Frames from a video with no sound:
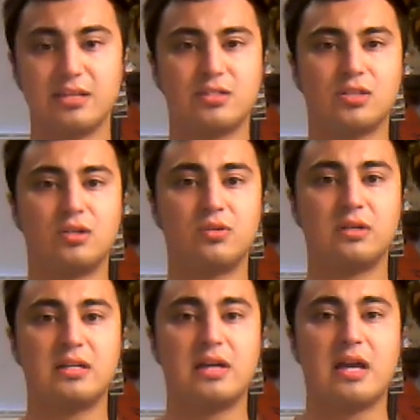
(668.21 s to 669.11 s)
So
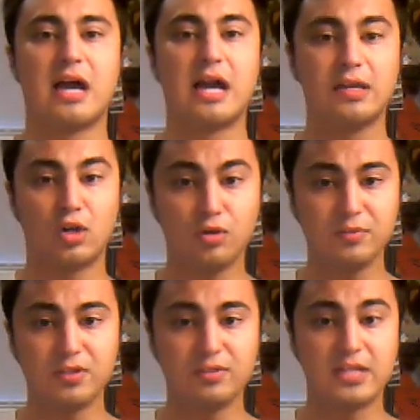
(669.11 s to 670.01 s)
I hope
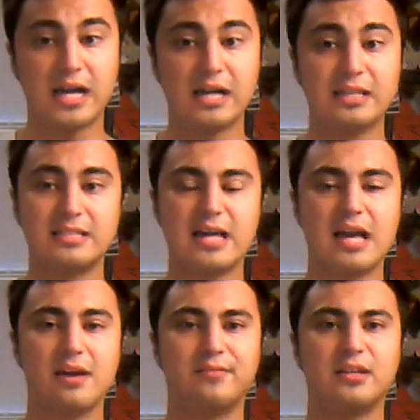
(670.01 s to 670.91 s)
you guys
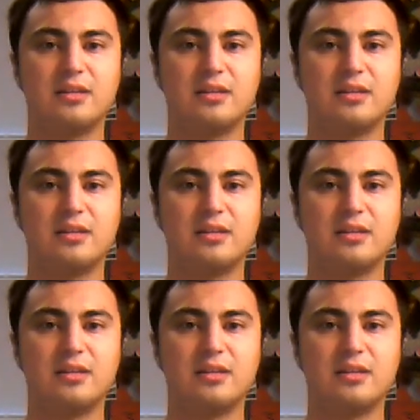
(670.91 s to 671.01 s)
have